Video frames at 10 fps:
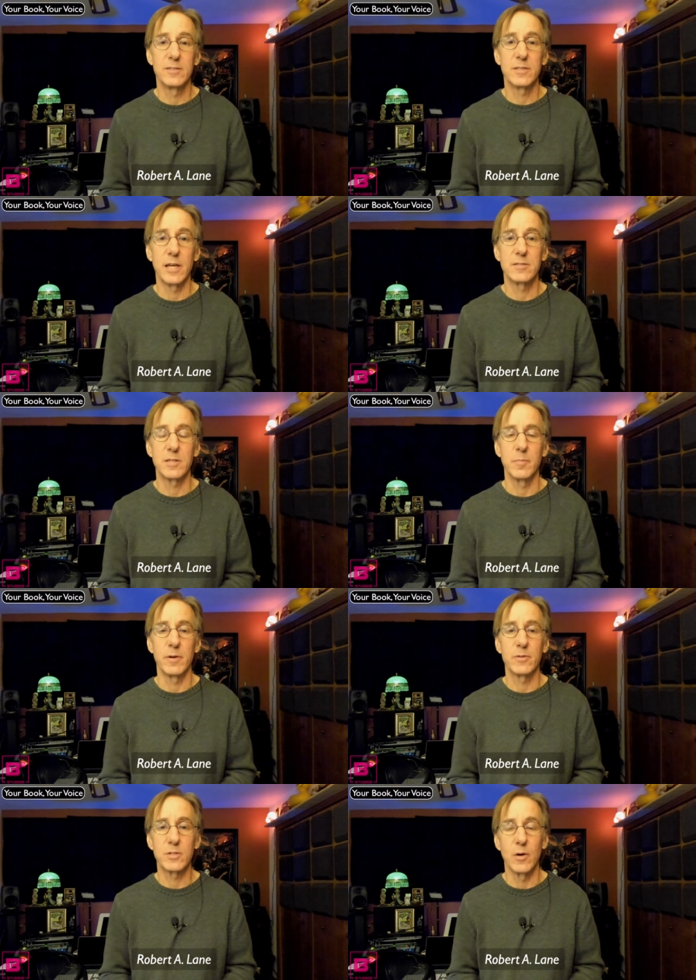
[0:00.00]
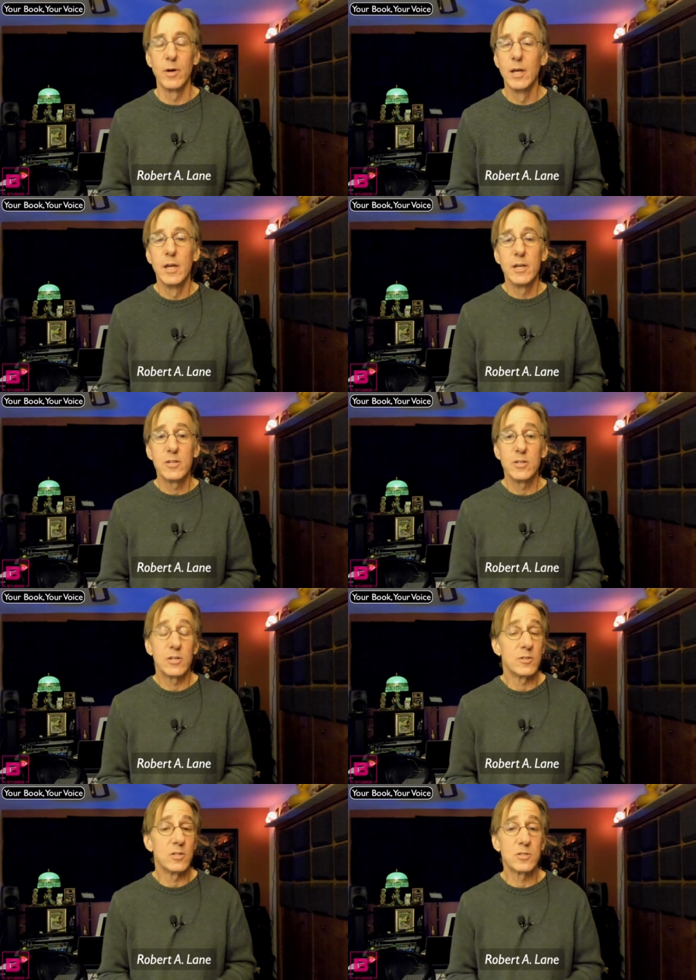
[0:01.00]
It's that simple. So
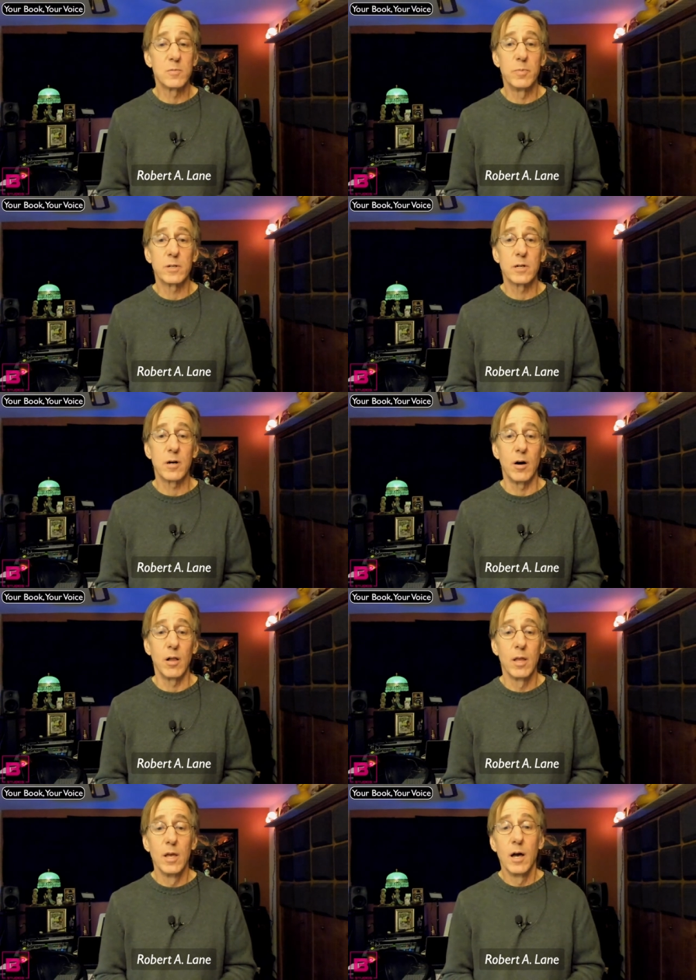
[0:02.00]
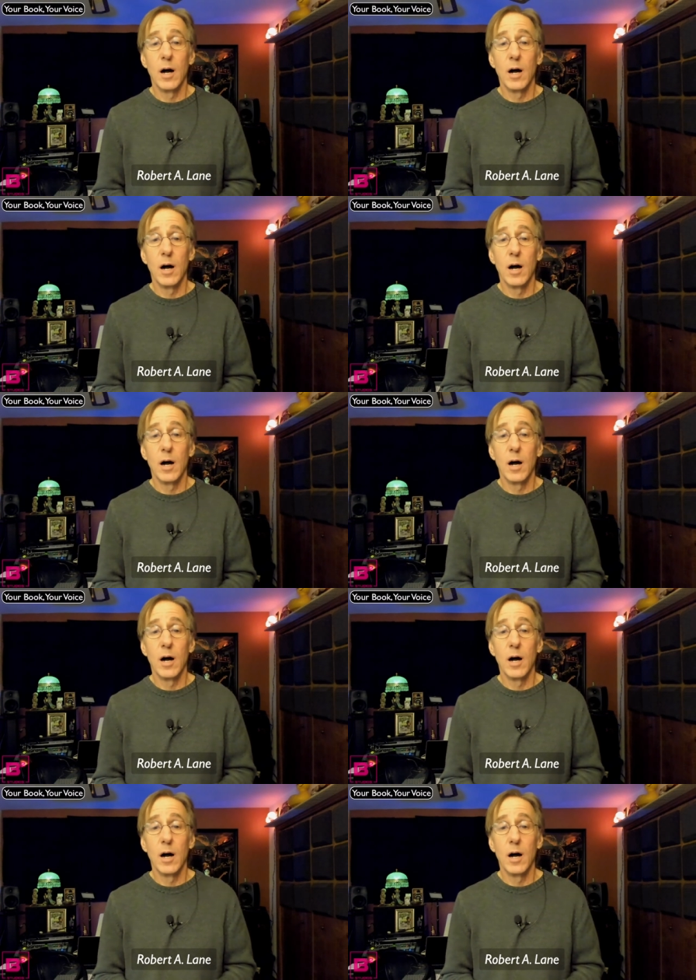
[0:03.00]
you can just book a call.